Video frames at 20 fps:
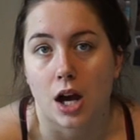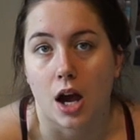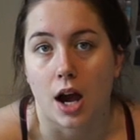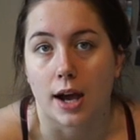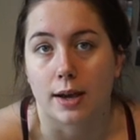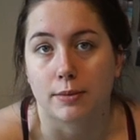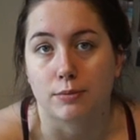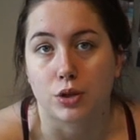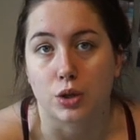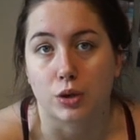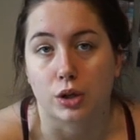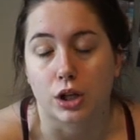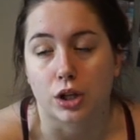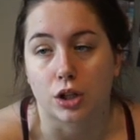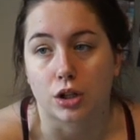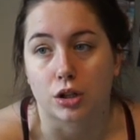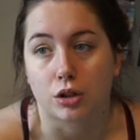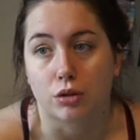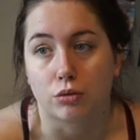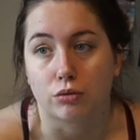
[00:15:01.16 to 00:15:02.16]
time, you
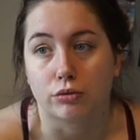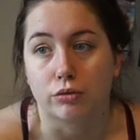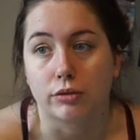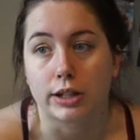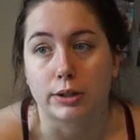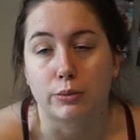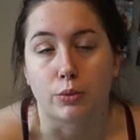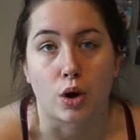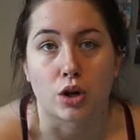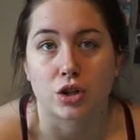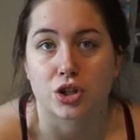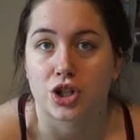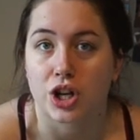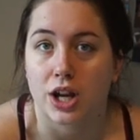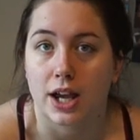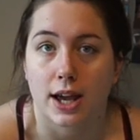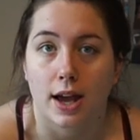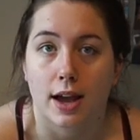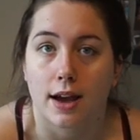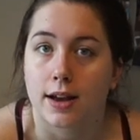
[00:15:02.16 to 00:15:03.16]
can re-watch
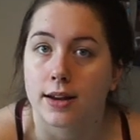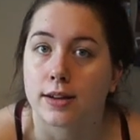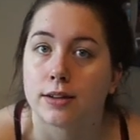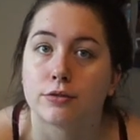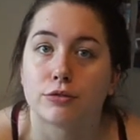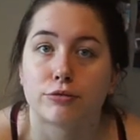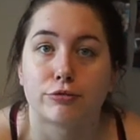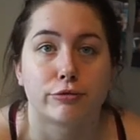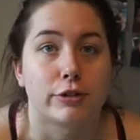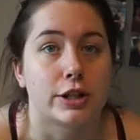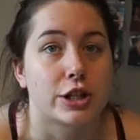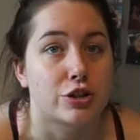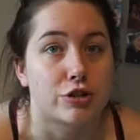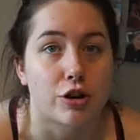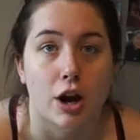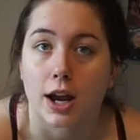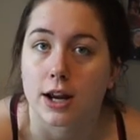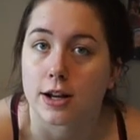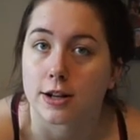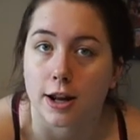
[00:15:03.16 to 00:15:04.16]
it and
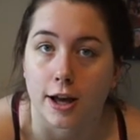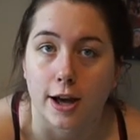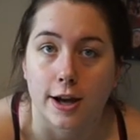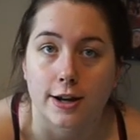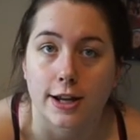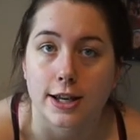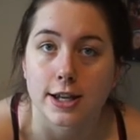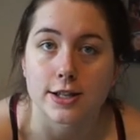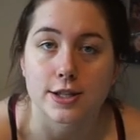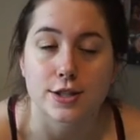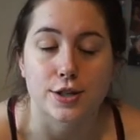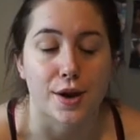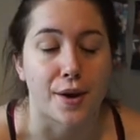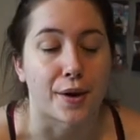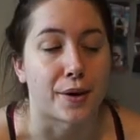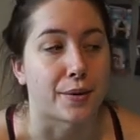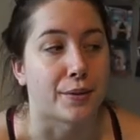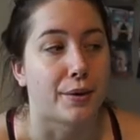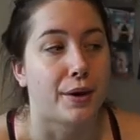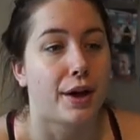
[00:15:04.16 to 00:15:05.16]
retry and learn it.
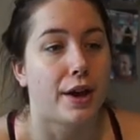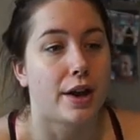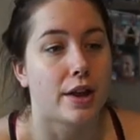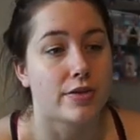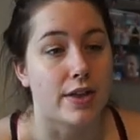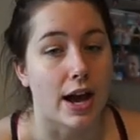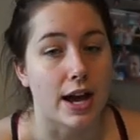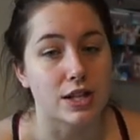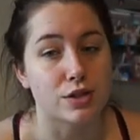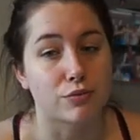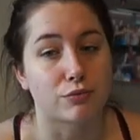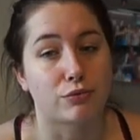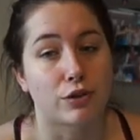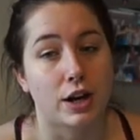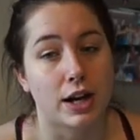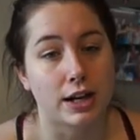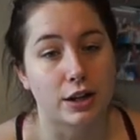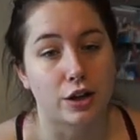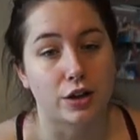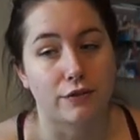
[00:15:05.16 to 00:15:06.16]
So that is a
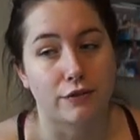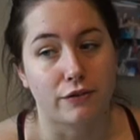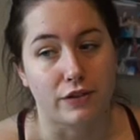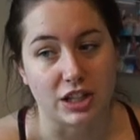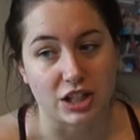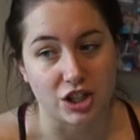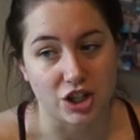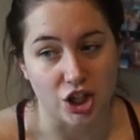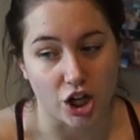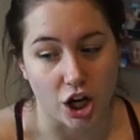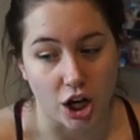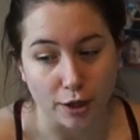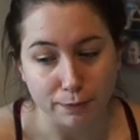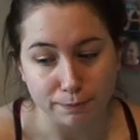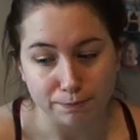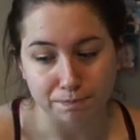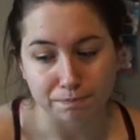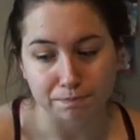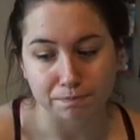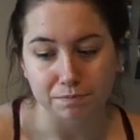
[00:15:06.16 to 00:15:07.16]
really good feature.
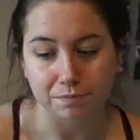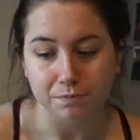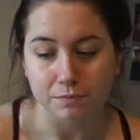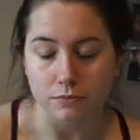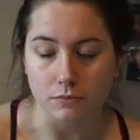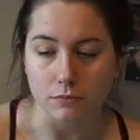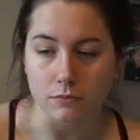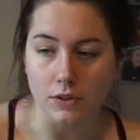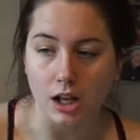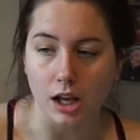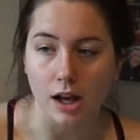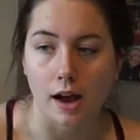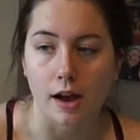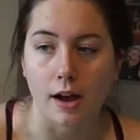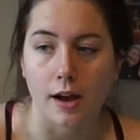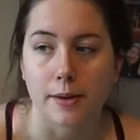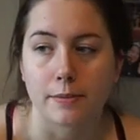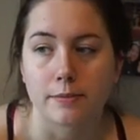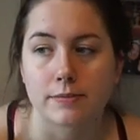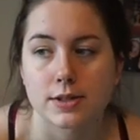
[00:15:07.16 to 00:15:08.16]

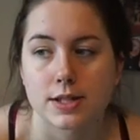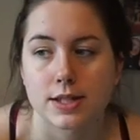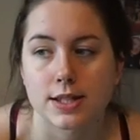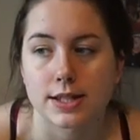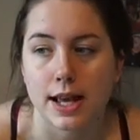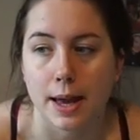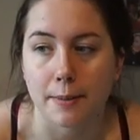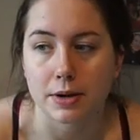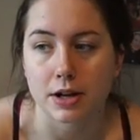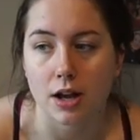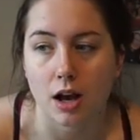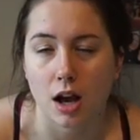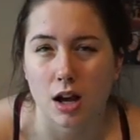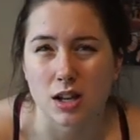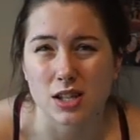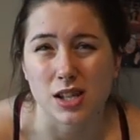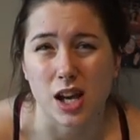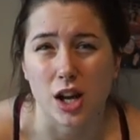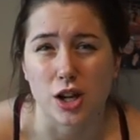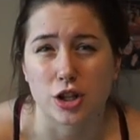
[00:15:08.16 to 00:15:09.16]

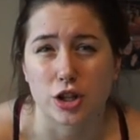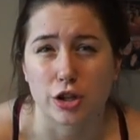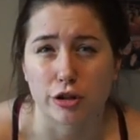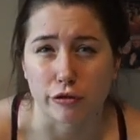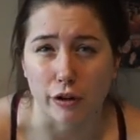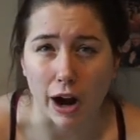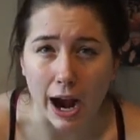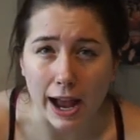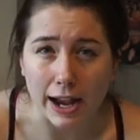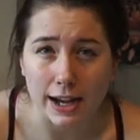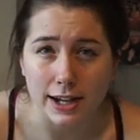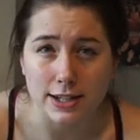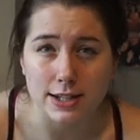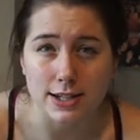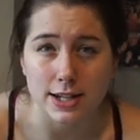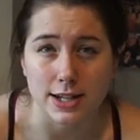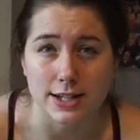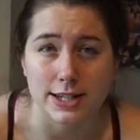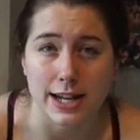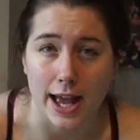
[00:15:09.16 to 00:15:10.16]
Seminars
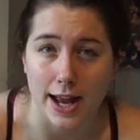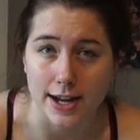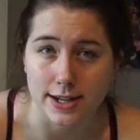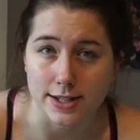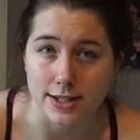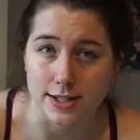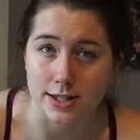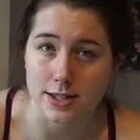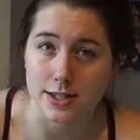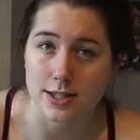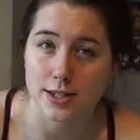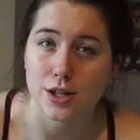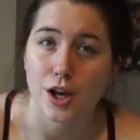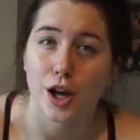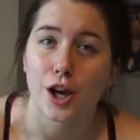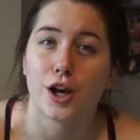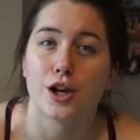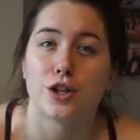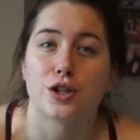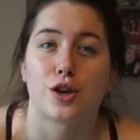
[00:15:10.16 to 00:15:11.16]
attract attendance,
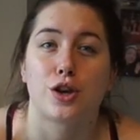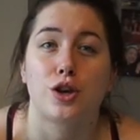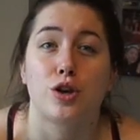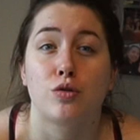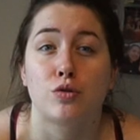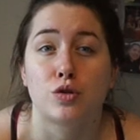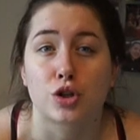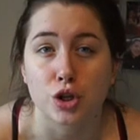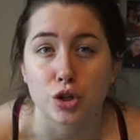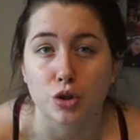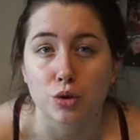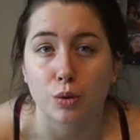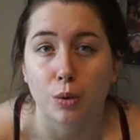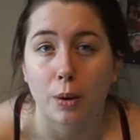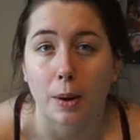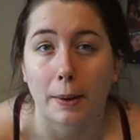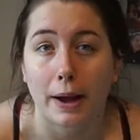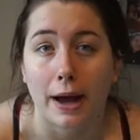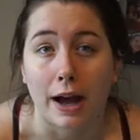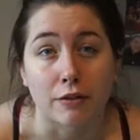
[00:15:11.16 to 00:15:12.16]
so you
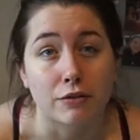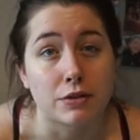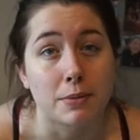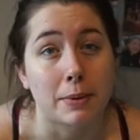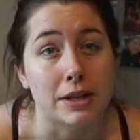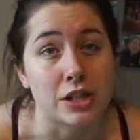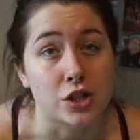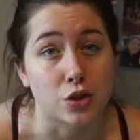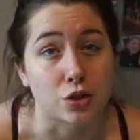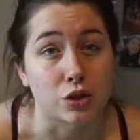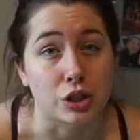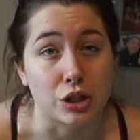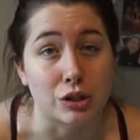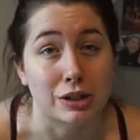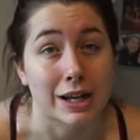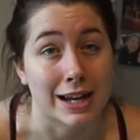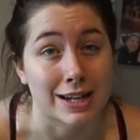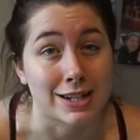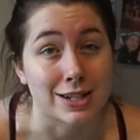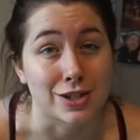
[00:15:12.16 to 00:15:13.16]
do have to make sure that you
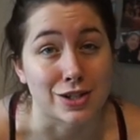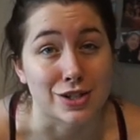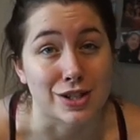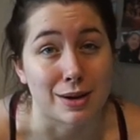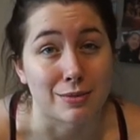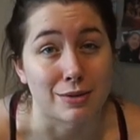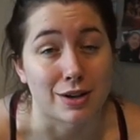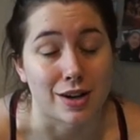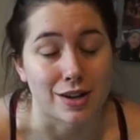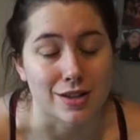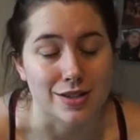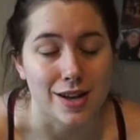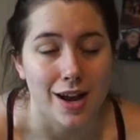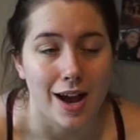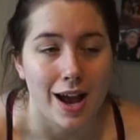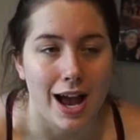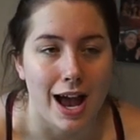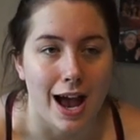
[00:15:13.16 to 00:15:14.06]
get to your seminars.